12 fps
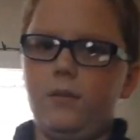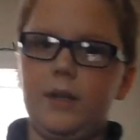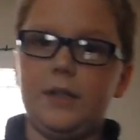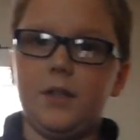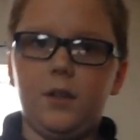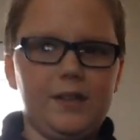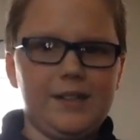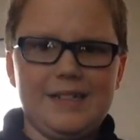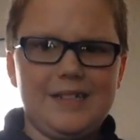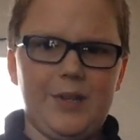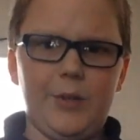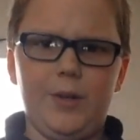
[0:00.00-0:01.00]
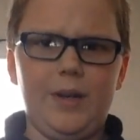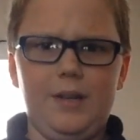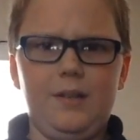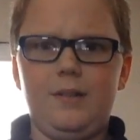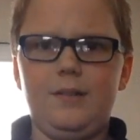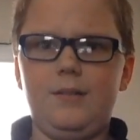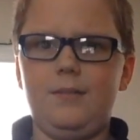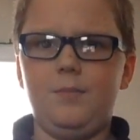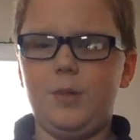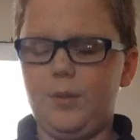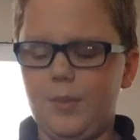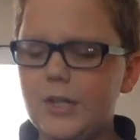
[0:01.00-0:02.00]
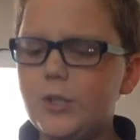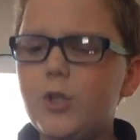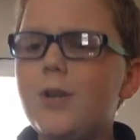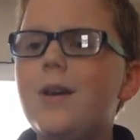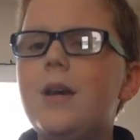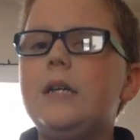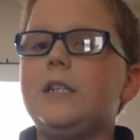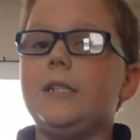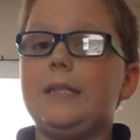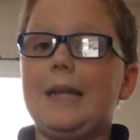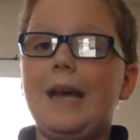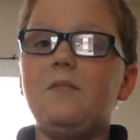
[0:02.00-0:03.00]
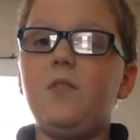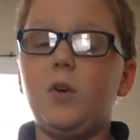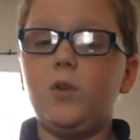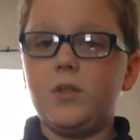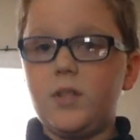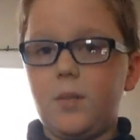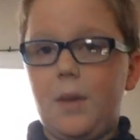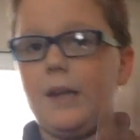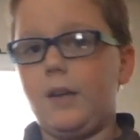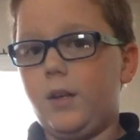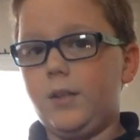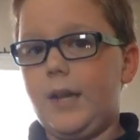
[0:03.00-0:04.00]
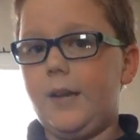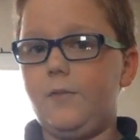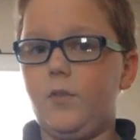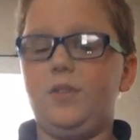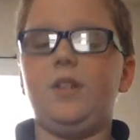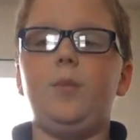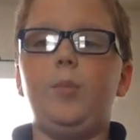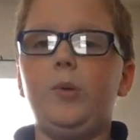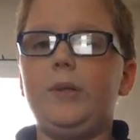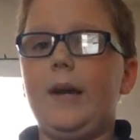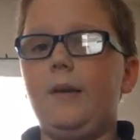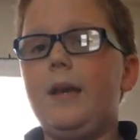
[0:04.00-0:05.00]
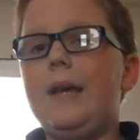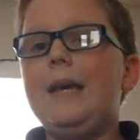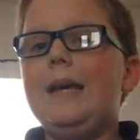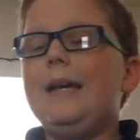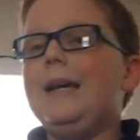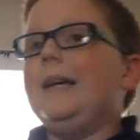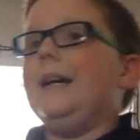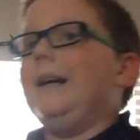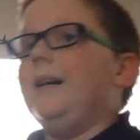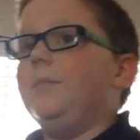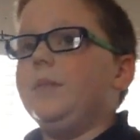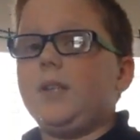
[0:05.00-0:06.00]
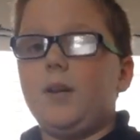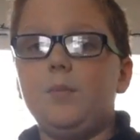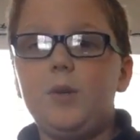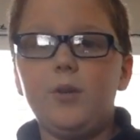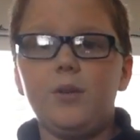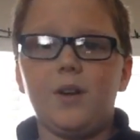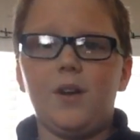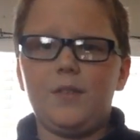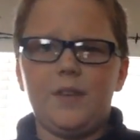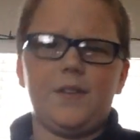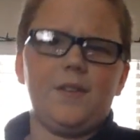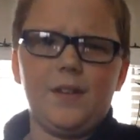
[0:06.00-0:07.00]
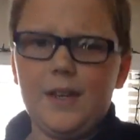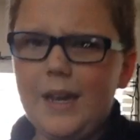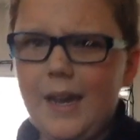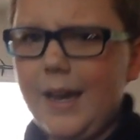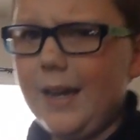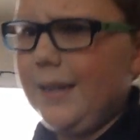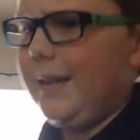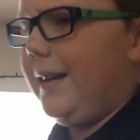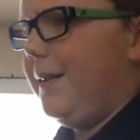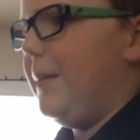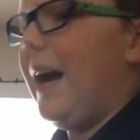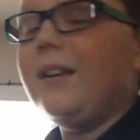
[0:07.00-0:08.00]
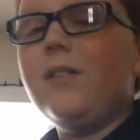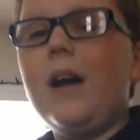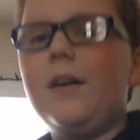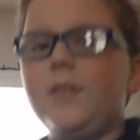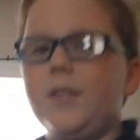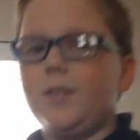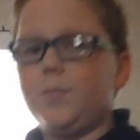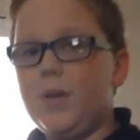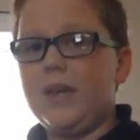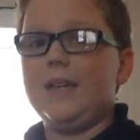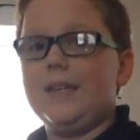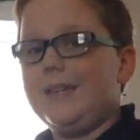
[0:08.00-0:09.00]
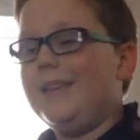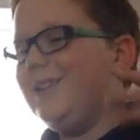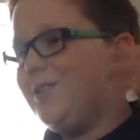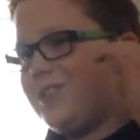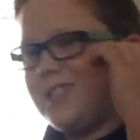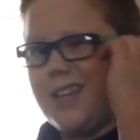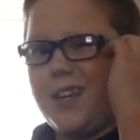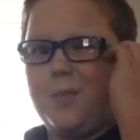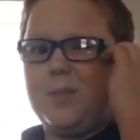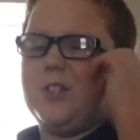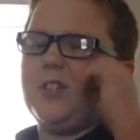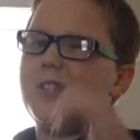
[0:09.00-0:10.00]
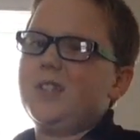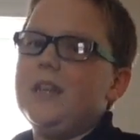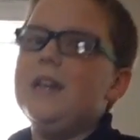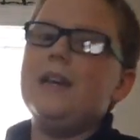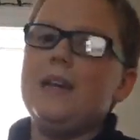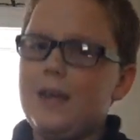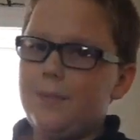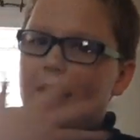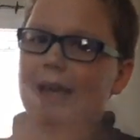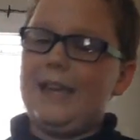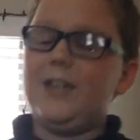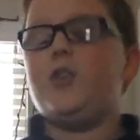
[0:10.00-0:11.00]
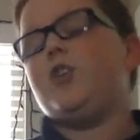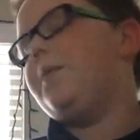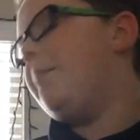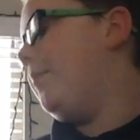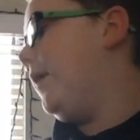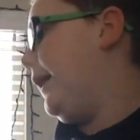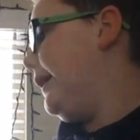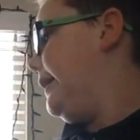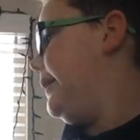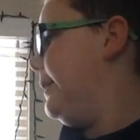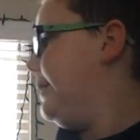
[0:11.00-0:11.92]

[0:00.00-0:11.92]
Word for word: that's all there is to it, pretty much. Just the headphones, the bike on the headphones that you pull down, um, the computer, obviously. And um, I don't have this big, huge setup. It's just in my kitchen, but